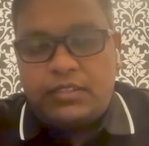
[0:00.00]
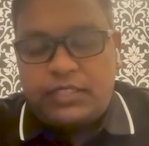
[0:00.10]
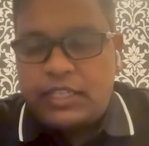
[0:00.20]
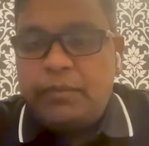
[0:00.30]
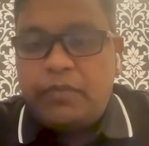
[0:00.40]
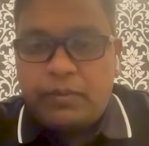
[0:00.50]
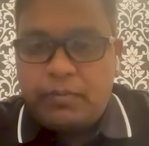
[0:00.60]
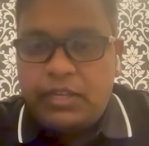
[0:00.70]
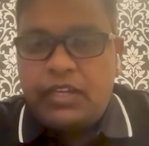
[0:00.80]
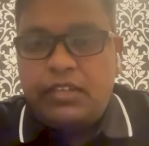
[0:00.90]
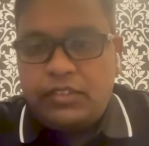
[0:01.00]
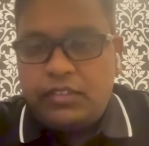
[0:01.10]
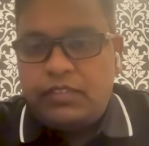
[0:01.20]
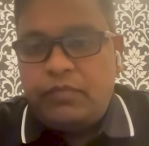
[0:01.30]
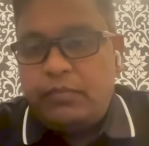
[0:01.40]
streamed from
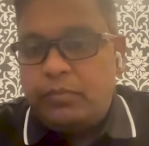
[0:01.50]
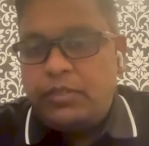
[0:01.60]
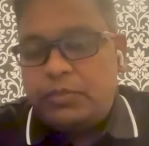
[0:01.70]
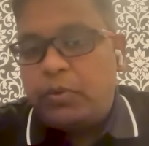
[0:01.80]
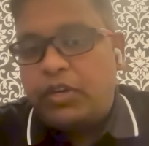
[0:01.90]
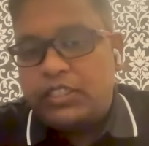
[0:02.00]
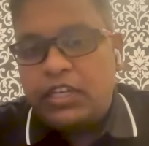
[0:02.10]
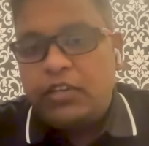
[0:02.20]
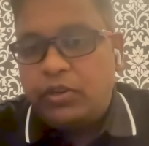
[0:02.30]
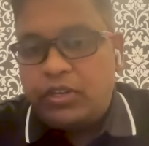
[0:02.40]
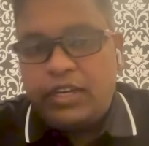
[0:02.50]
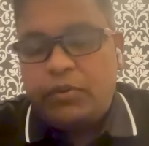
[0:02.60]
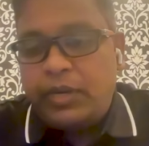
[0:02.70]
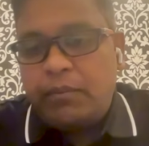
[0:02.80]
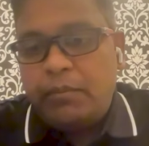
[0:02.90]
there is potentially going to
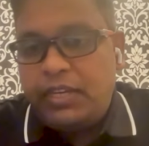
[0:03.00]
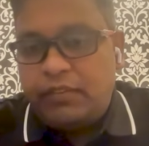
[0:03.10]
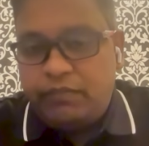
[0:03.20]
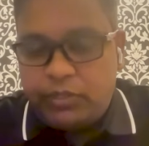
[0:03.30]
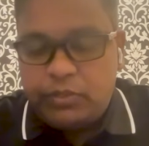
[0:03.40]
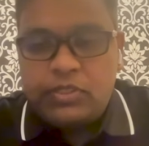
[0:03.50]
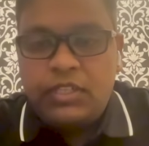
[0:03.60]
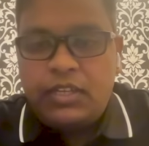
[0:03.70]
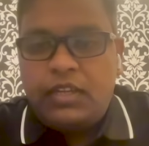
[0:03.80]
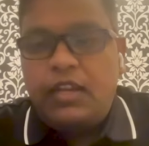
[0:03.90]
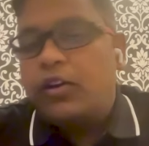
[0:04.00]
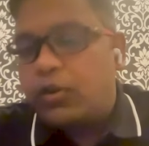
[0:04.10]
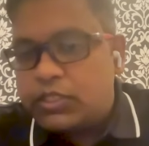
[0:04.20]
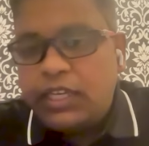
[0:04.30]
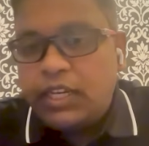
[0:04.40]
get 20 million views
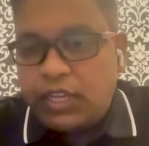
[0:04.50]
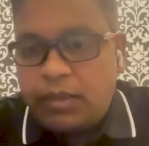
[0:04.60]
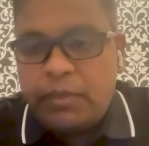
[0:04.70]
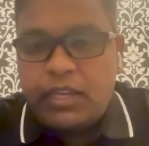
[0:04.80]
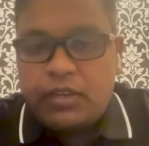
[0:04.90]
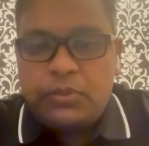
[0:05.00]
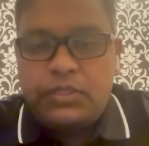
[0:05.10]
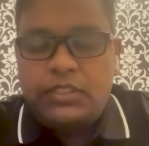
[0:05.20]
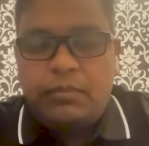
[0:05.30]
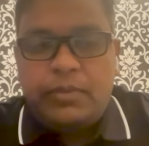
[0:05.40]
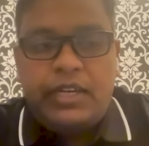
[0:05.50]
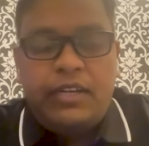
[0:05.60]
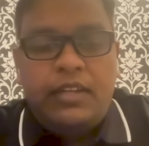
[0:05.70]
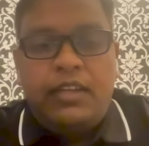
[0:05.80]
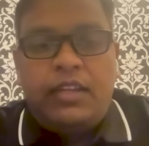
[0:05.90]
across Indian gaming ecosystem,
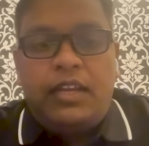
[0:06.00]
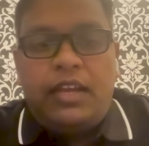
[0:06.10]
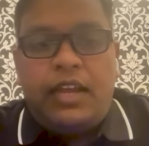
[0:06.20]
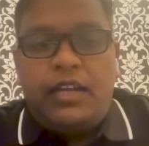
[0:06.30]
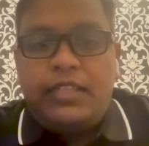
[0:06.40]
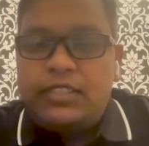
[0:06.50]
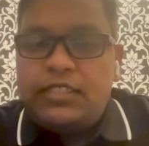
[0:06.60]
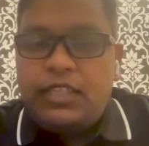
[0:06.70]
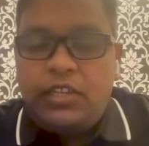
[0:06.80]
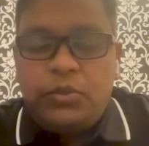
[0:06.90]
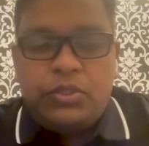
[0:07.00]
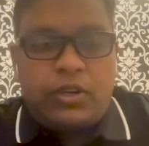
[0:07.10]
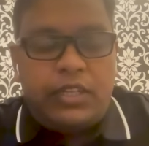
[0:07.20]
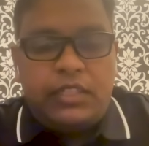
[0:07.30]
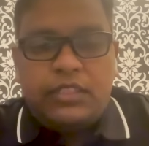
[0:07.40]
right? And this is a huge
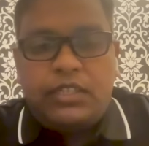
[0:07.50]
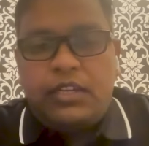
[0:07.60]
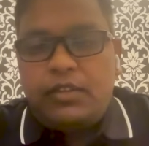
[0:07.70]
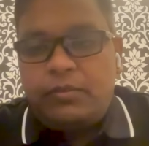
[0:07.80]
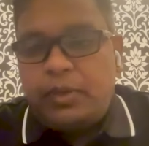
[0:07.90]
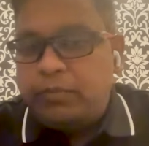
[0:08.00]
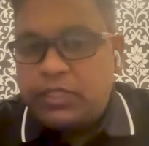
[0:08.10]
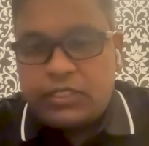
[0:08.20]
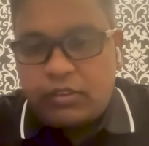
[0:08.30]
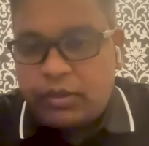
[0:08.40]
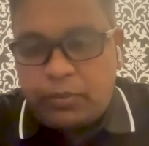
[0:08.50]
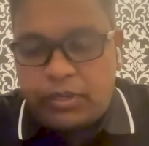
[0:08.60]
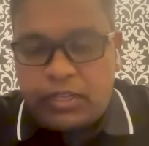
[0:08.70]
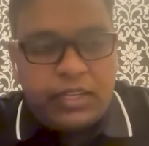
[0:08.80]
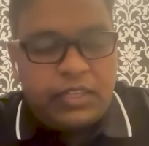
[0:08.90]
audience, and I'm just talking
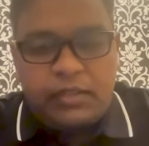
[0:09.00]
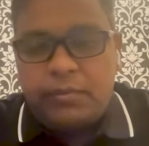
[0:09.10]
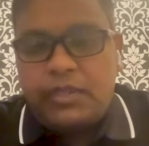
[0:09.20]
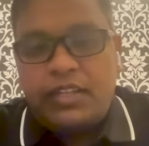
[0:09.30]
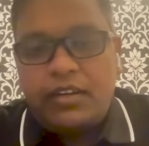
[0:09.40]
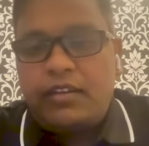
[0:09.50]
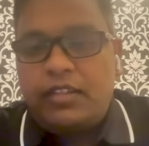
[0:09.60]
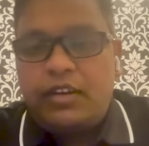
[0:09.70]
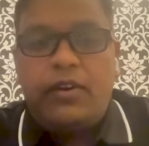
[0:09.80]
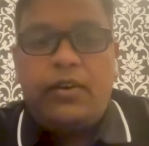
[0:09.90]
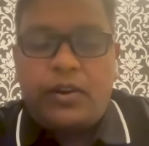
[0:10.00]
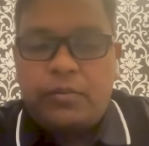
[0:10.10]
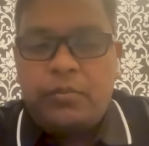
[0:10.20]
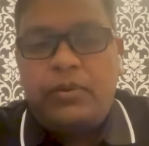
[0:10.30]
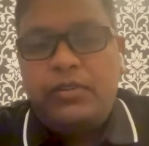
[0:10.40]
about India here, but there are a
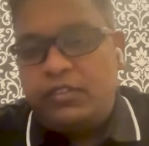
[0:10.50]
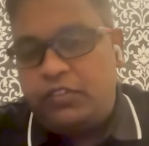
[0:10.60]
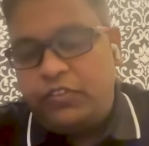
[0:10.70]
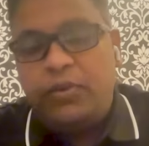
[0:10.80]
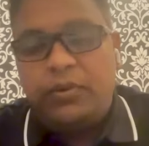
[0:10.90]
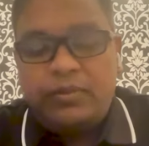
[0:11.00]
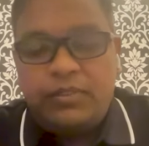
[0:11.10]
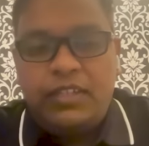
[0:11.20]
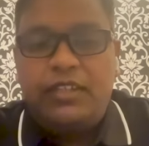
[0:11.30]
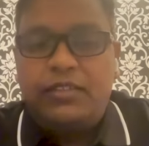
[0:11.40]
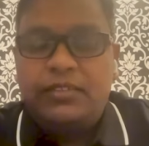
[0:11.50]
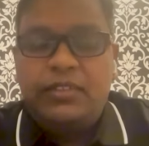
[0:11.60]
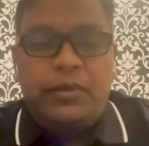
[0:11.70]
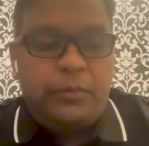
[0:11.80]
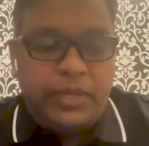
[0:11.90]
lot more if you go into
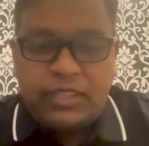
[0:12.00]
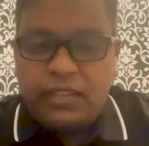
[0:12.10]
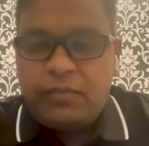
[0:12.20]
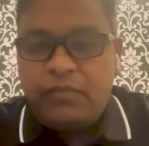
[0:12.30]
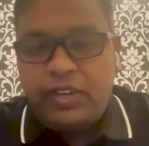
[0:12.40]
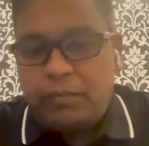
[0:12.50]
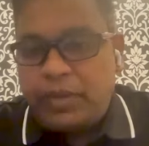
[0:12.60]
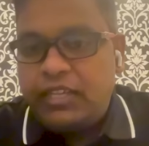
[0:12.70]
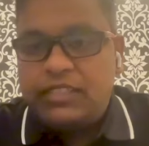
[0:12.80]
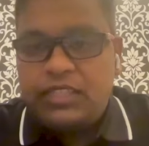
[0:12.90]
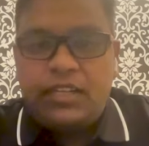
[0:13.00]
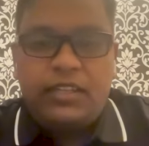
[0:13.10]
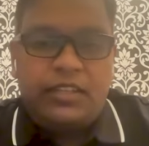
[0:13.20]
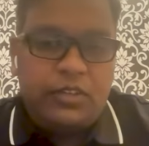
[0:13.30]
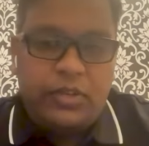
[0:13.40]
Vietnam, Philippines,
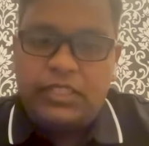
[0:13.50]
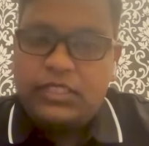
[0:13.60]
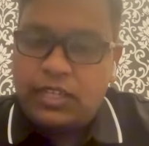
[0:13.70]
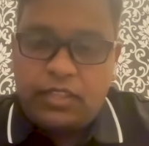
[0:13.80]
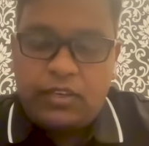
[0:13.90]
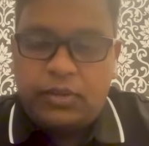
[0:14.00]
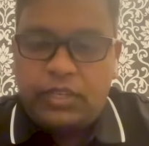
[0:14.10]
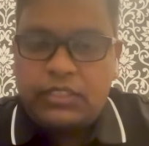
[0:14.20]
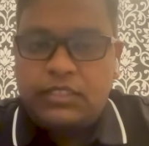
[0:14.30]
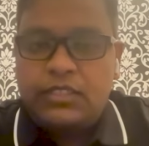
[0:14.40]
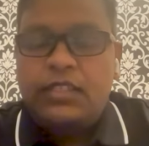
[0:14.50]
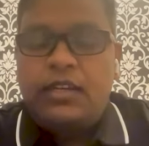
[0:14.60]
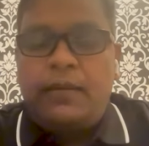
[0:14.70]
and Indonesia and other locations,